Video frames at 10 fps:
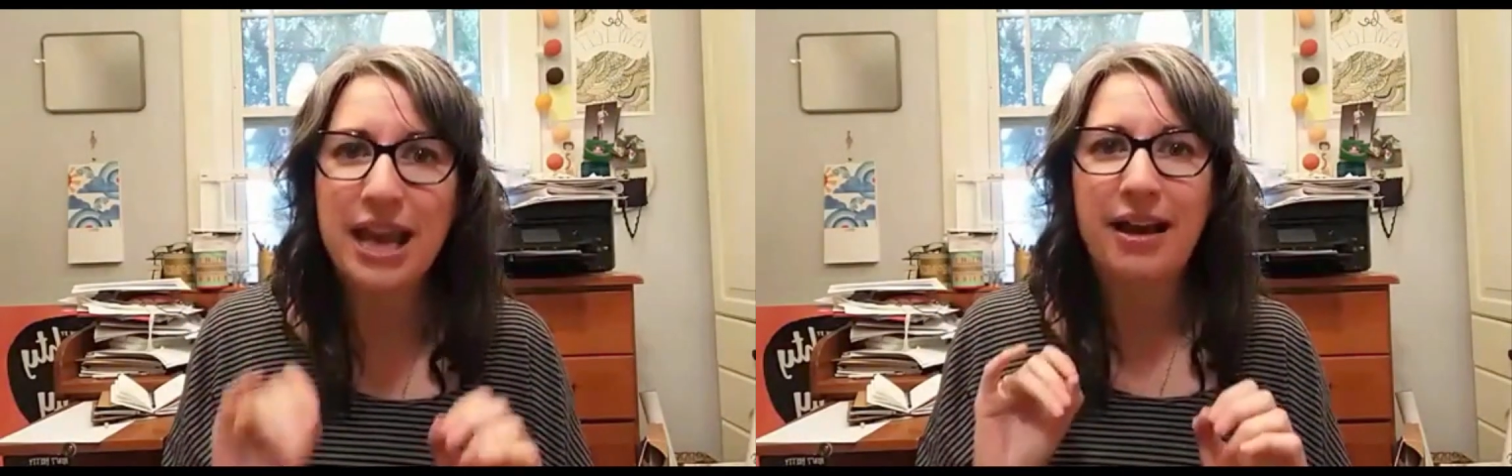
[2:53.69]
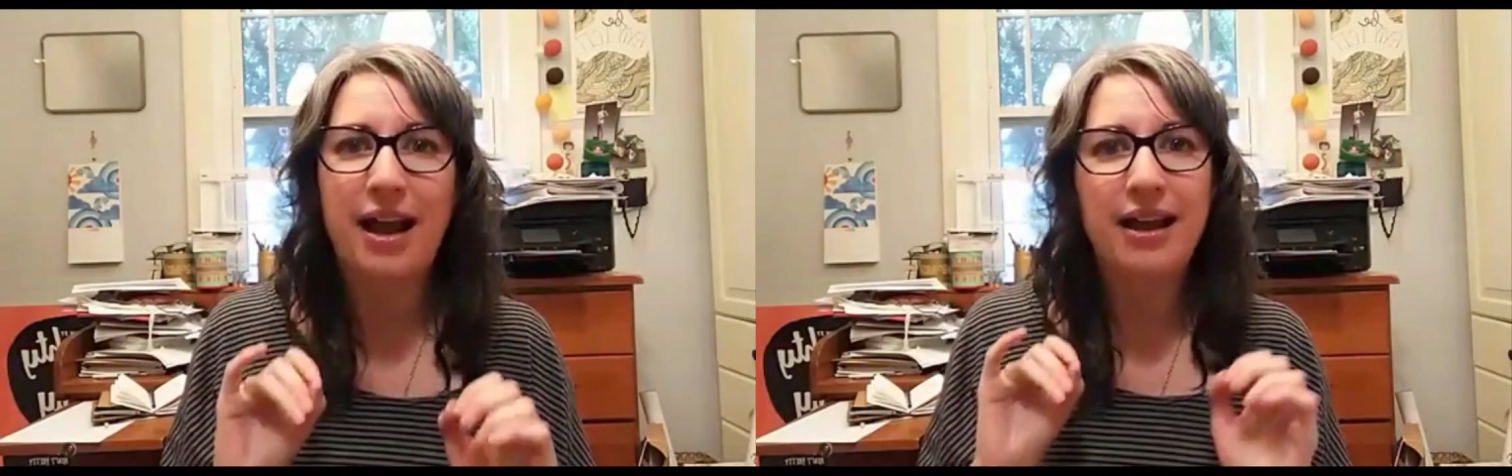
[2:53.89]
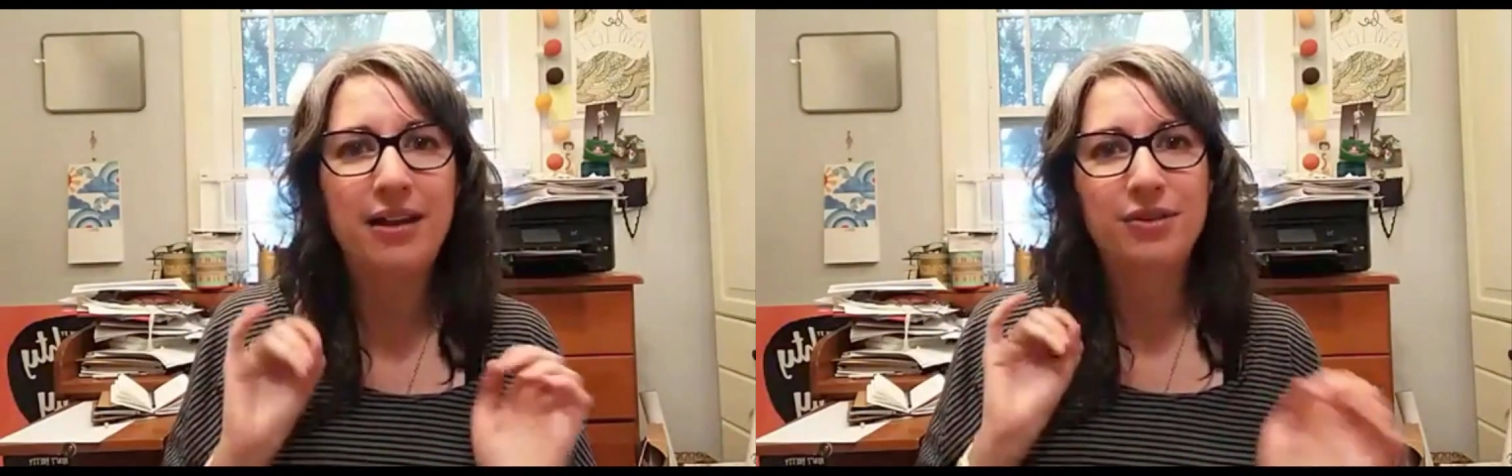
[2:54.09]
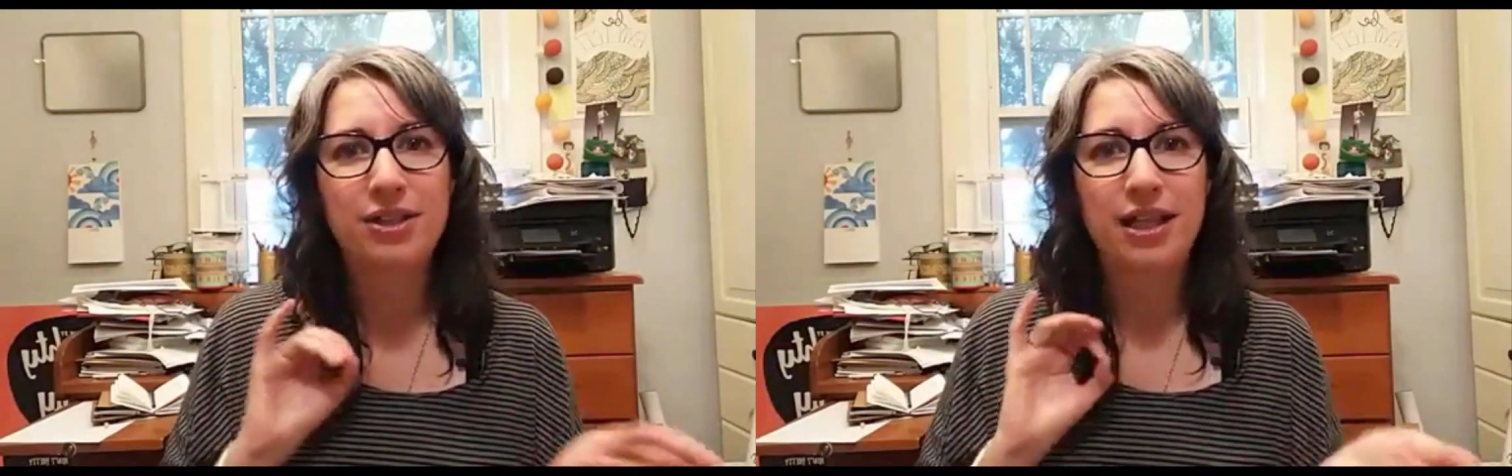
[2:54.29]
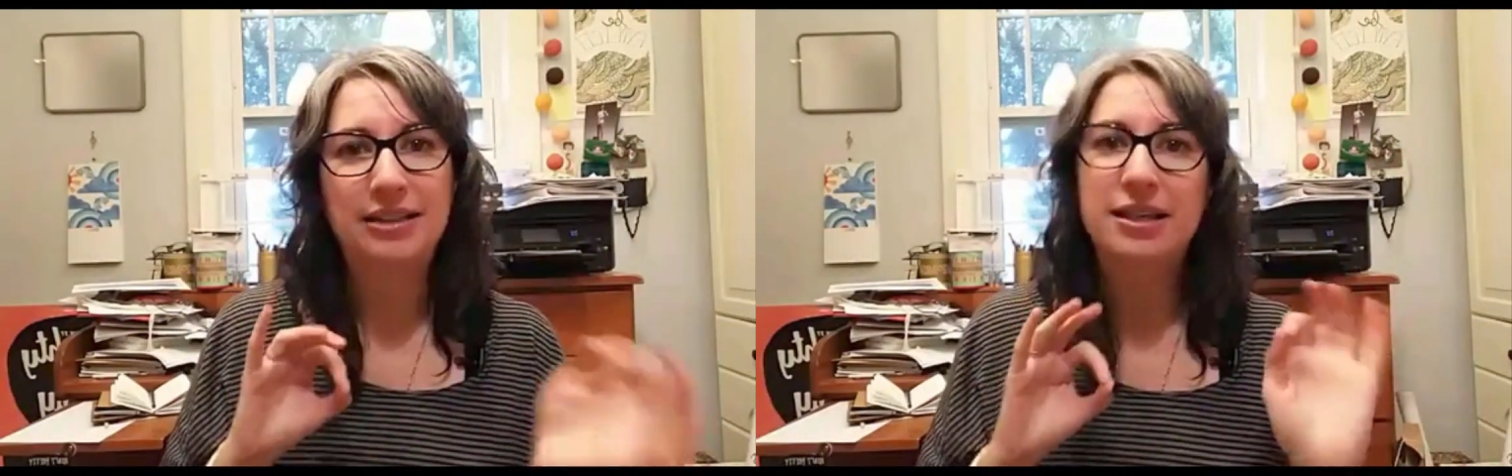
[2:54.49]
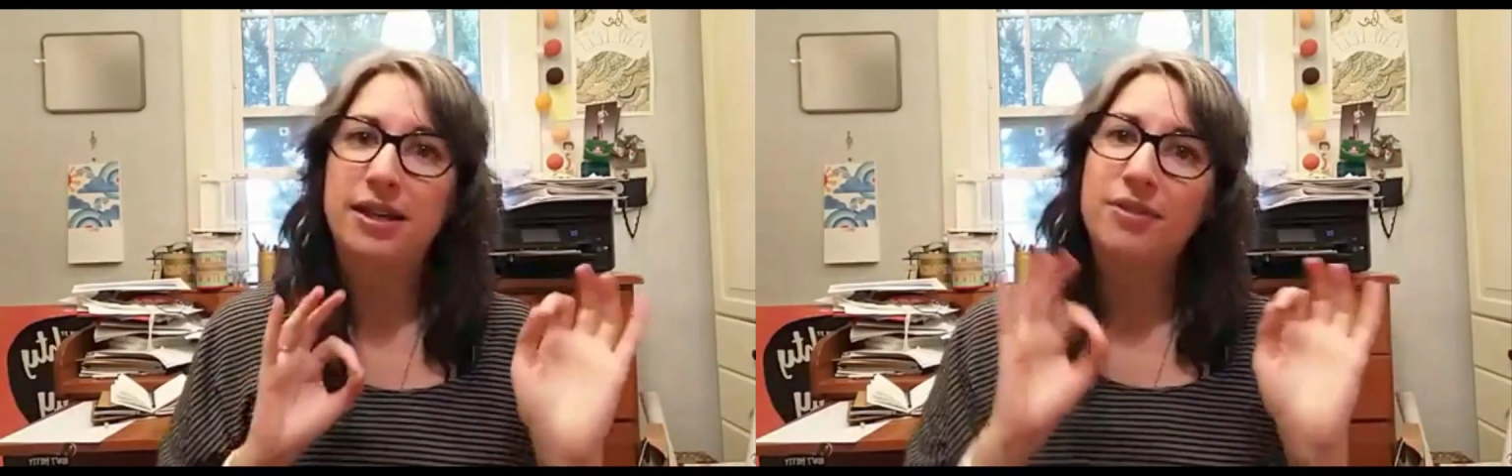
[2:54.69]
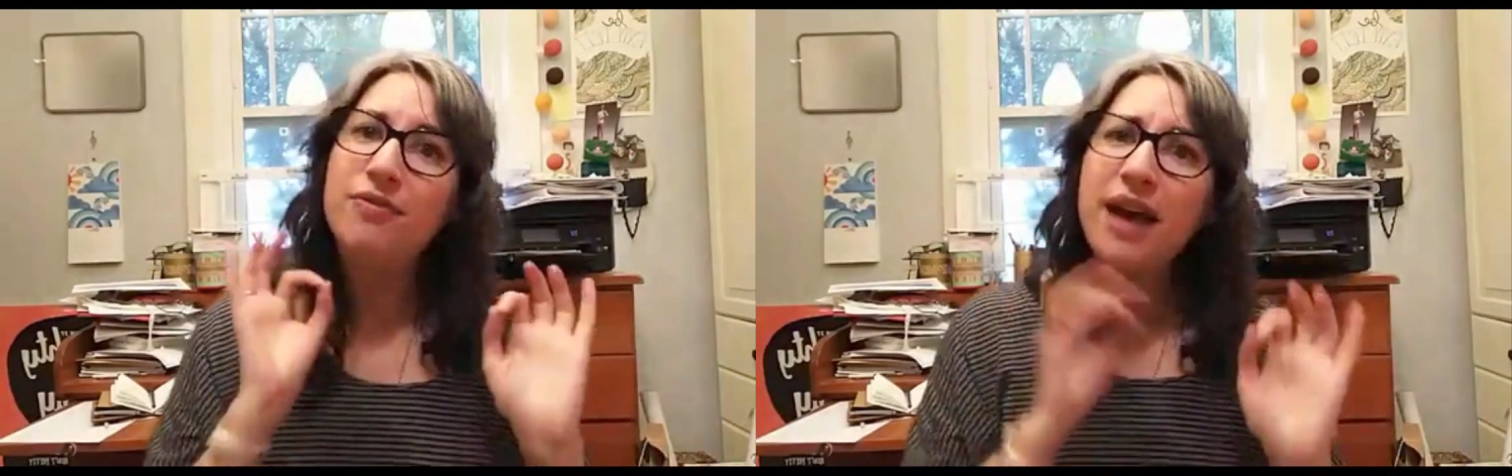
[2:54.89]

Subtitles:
and I have collected